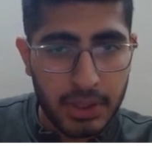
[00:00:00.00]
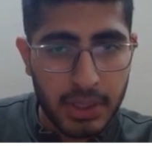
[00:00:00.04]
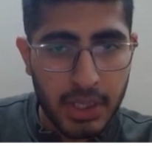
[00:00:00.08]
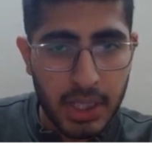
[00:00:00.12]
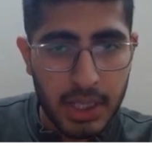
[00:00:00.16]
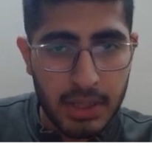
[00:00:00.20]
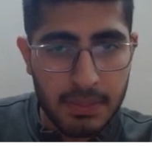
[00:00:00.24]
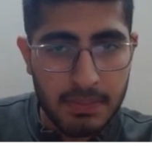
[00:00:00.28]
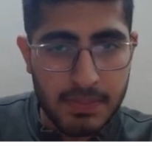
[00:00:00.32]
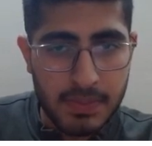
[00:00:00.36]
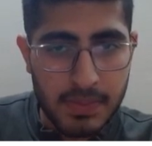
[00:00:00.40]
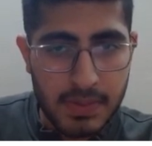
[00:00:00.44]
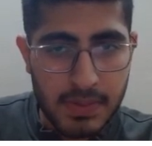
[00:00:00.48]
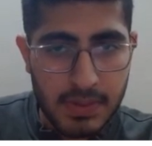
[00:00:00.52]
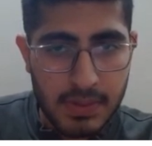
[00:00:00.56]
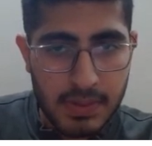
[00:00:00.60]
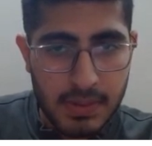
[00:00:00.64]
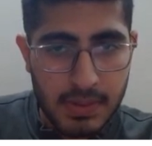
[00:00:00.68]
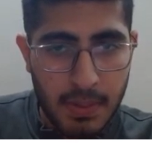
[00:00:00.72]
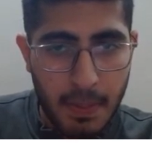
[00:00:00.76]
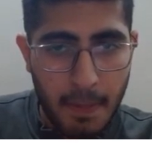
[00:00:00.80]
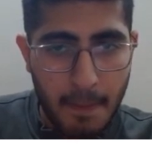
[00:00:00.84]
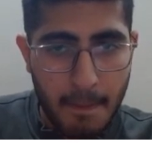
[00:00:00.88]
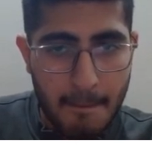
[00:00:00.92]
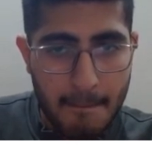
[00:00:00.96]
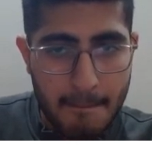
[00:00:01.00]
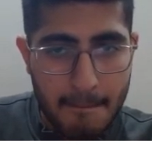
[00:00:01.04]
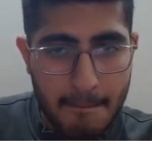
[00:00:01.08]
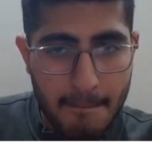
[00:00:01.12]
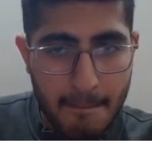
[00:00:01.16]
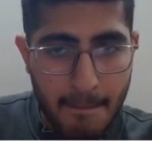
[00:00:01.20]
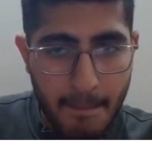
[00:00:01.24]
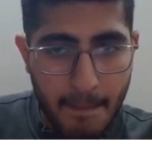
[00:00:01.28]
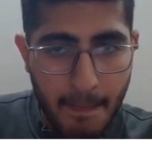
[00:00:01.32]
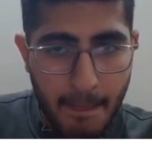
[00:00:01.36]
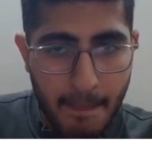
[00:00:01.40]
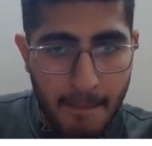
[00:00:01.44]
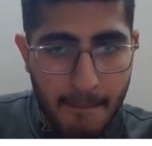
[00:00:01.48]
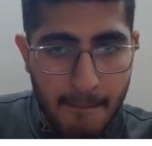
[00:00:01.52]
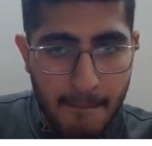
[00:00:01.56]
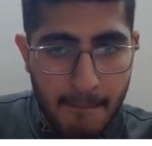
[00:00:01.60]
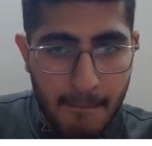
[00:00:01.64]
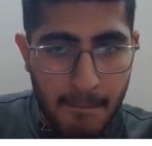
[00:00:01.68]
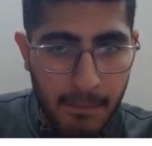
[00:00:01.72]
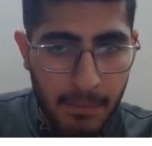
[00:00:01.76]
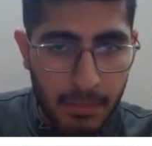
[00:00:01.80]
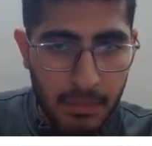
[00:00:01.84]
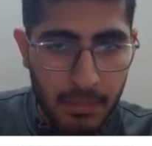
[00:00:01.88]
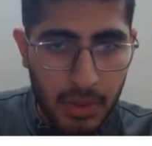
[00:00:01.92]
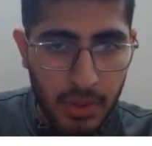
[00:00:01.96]
trims,
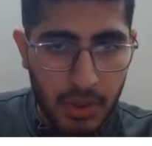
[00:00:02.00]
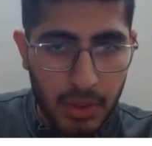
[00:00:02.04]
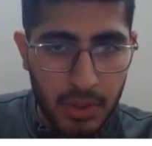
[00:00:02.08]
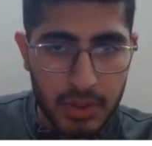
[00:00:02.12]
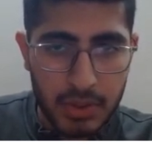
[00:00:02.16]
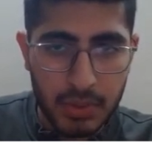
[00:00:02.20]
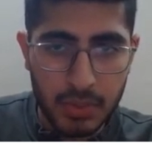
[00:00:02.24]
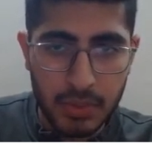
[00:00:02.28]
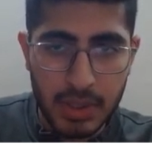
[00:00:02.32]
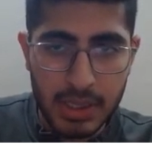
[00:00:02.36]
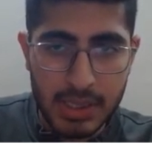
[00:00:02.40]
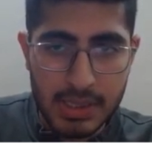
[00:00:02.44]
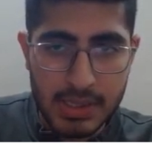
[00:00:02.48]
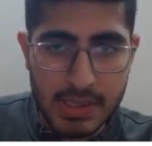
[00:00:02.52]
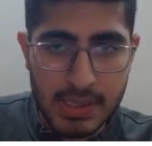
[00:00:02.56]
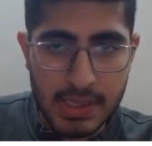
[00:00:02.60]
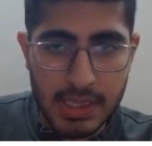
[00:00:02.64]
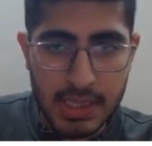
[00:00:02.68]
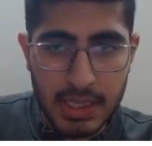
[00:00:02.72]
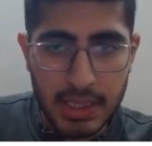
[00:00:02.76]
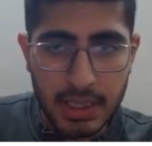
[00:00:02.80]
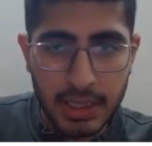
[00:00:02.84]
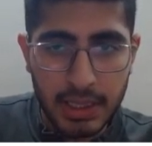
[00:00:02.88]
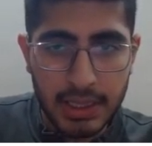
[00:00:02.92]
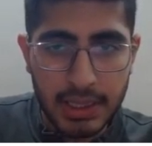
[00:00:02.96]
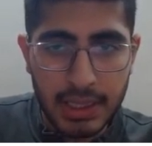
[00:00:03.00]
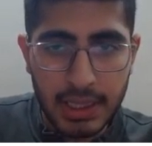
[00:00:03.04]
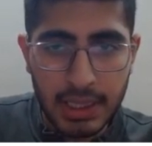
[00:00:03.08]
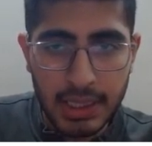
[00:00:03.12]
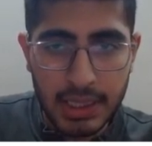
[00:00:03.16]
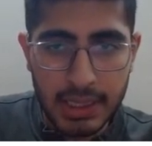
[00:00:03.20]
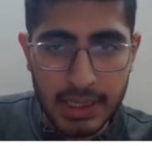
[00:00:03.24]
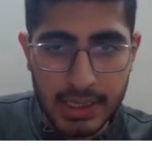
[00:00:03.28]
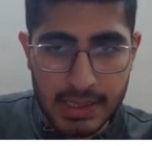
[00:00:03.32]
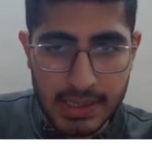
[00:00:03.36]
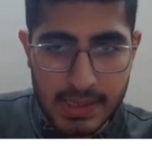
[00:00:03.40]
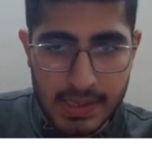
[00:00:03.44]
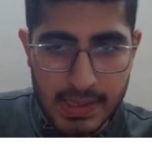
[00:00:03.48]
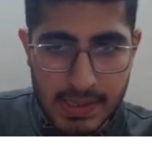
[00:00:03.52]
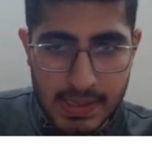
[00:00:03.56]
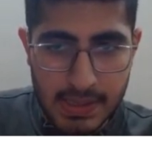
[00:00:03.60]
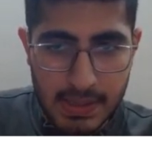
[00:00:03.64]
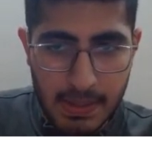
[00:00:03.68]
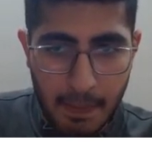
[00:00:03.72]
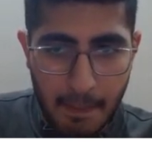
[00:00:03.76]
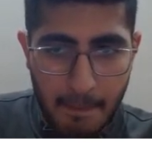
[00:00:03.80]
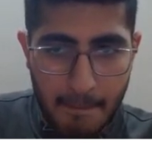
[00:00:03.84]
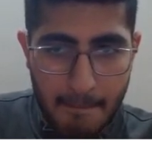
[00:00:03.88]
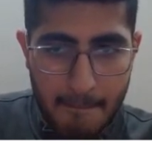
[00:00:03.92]
or you can say deletes,